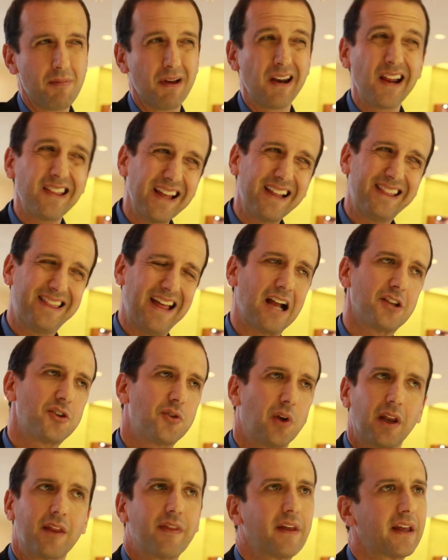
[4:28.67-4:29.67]
And I think that's
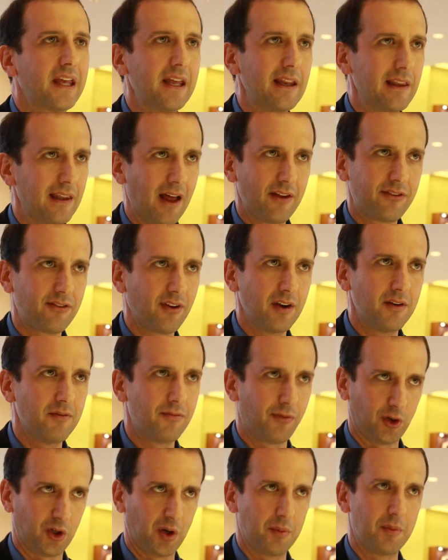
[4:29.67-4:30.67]
really the key lesson
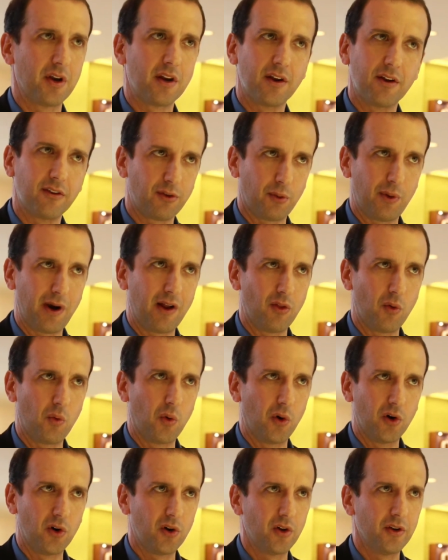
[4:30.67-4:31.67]
for communities around the
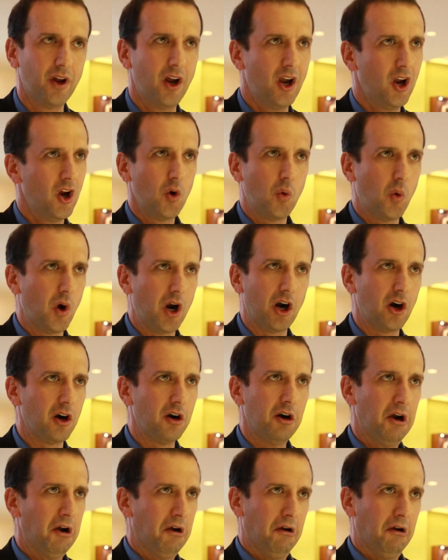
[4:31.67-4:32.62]
world, where